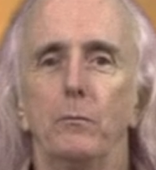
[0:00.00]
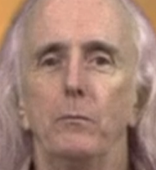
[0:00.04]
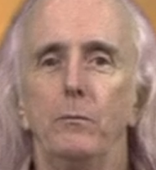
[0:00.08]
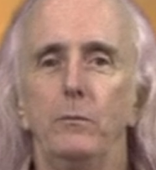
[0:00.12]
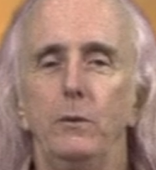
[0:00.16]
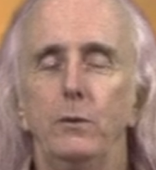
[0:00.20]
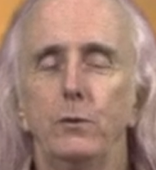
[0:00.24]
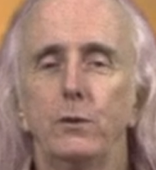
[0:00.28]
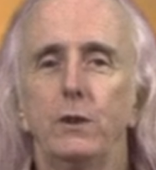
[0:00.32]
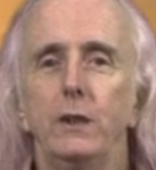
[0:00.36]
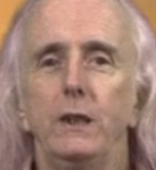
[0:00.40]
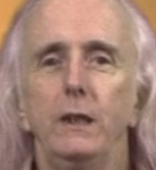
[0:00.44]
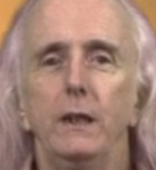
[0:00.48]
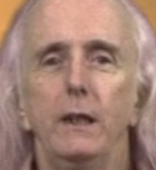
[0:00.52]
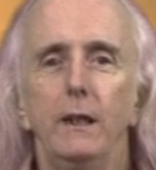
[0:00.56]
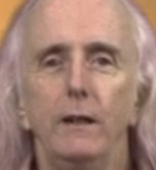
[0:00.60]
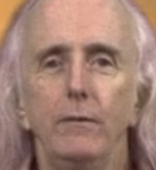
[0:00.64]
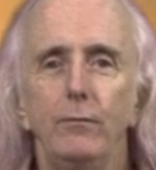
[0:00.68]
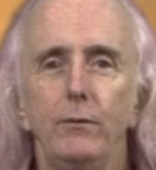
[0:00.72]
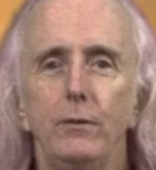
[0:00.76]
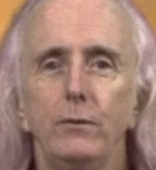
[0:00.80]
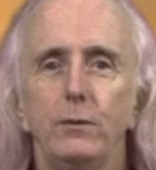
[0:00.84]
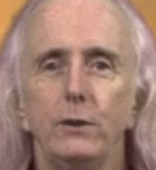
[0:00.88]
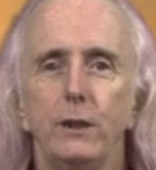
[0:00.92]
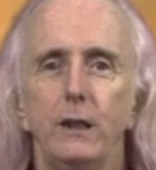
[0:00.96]
you see,
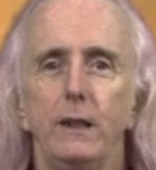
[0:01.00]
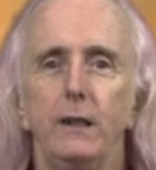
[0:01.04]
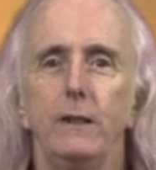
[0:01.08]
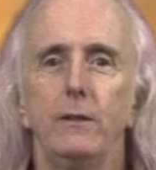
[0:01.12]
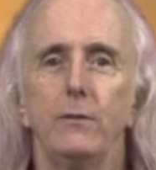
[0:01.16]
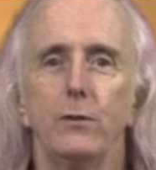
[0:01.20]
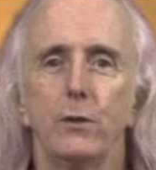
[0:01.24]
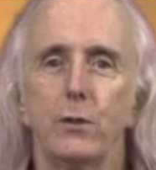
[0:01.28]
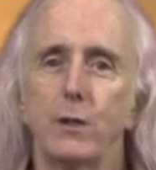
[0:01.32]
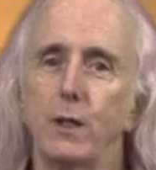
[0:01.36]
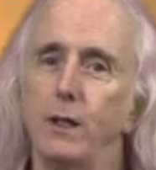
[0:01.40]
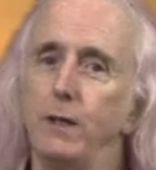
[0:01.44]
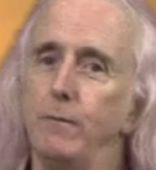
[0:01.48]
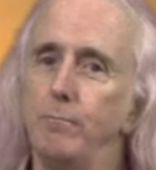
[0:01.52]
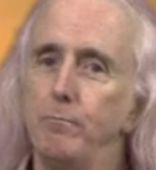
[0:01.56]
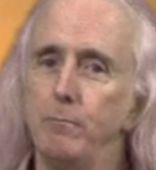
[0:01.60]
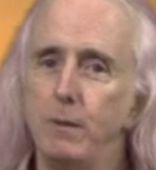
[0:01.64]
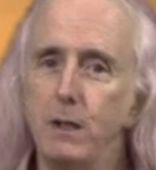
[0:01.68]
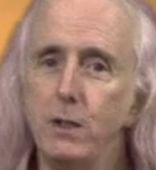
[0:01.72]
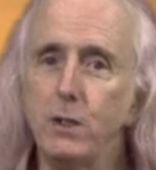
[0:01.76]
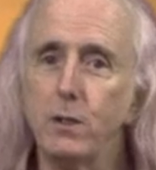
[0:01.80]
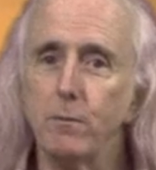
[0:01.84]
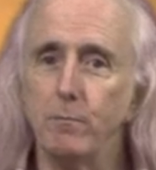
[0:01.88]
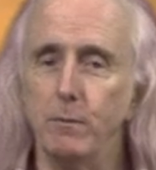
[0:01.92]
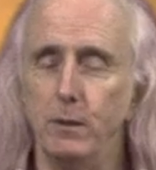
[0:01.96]
if you take the same
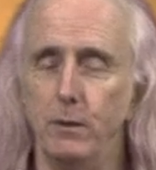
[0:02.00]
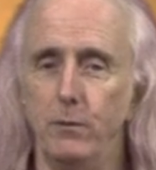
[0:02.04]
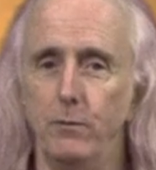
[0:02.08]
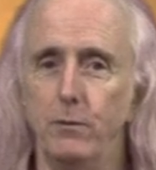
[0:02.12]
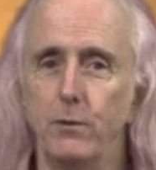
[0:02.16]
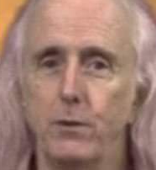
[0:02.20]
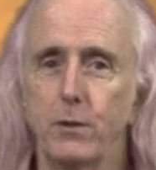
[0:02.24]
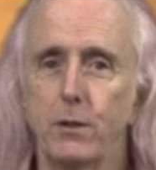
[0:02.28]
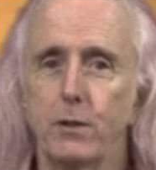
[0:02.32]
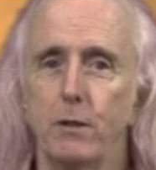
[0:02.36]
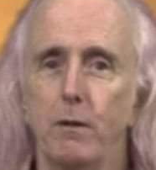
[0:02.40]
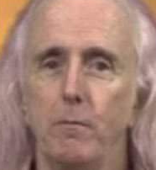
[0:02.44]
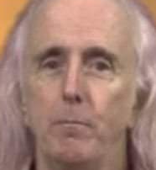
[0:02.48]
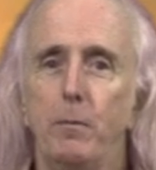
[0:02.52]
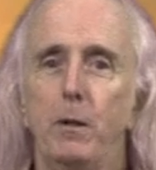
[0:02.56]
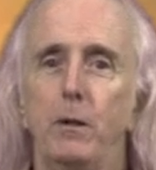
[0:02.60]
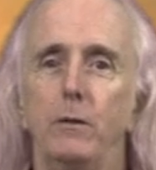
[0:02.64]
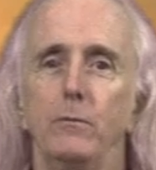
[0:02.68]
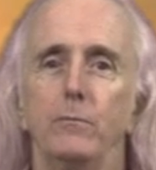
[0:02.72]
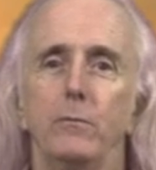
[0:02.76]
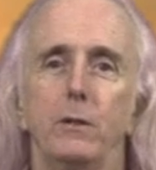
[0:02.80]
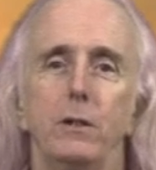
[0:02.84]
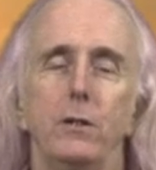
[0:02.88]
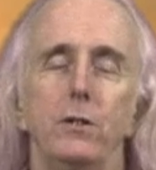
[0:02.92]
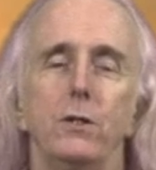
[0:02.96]
measurements
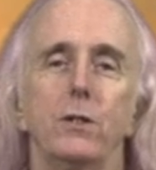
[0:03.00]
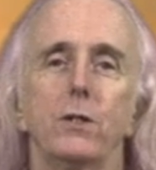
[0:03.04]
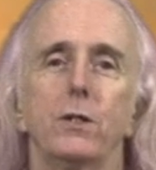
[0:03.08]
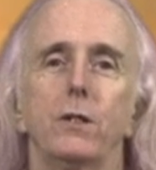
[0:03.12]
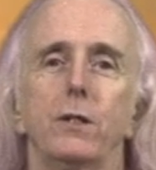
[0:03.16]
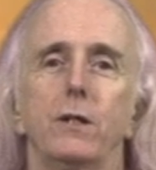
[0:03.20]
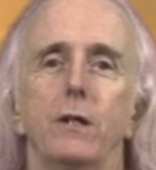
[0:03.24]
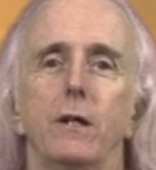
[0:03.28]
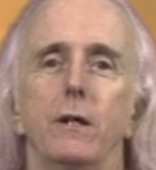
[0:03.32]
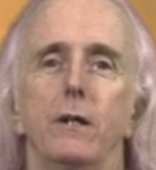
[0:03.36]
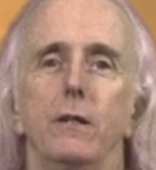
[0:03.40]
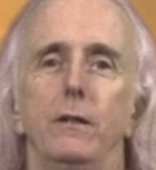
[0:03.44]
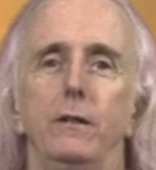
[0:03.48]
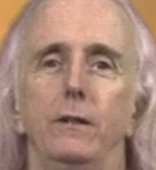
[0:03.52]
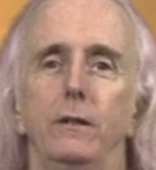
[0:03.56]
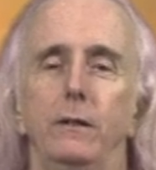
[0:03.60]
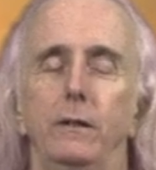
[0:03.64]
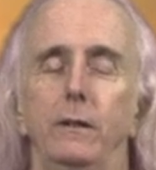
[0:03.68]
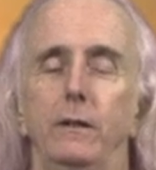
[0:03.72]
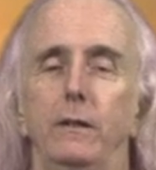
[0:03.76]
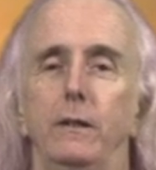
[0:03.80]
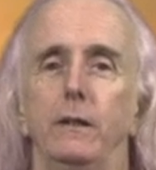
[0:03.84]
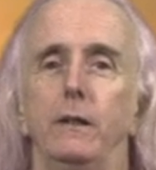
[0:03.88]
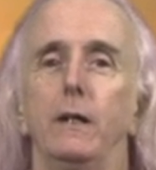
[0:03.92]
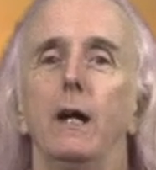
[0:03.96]
upon which
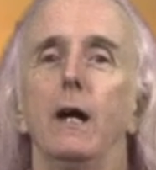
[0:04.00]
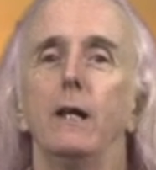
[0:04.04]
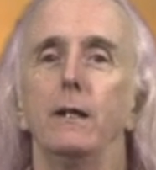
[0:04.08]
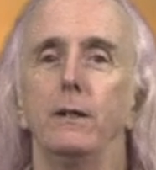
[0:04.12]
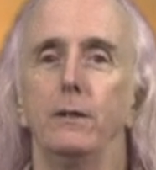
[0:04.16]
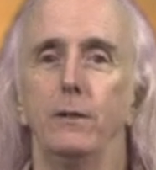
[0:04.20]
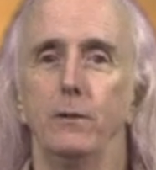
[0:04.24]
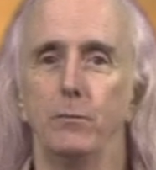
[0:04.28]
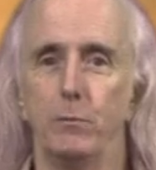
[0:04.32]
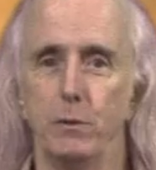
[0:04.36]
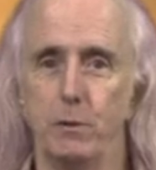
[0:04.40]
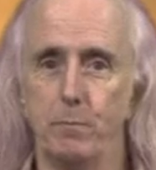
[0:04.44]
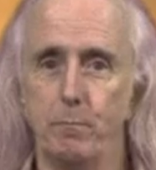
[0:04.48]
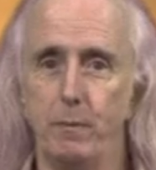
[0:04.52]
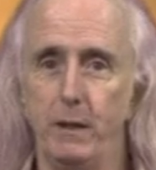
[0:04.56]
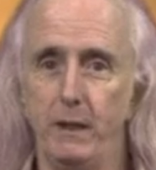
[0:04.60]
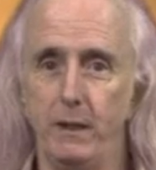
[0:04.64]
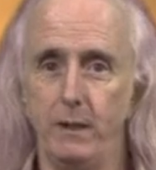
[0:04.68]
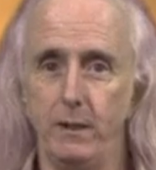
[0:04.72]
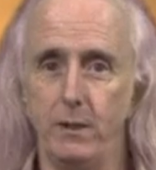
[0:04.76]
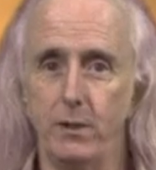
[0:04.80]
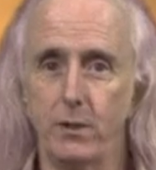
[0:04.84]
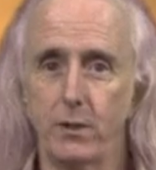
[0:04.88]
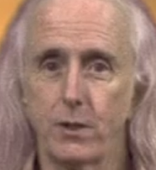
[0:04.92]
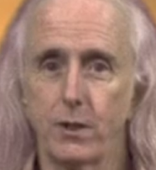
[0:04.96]
the calendar was
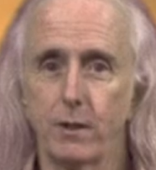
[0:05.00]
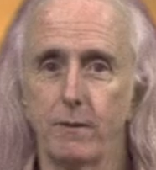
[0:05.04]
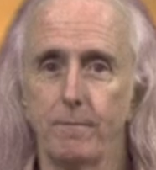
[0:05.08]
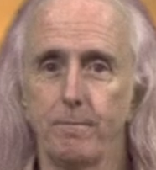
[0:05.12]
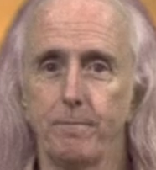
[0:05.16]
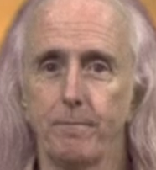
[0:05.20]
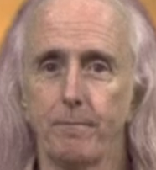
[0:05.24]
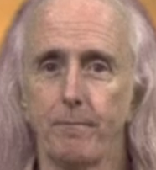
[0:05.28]
based,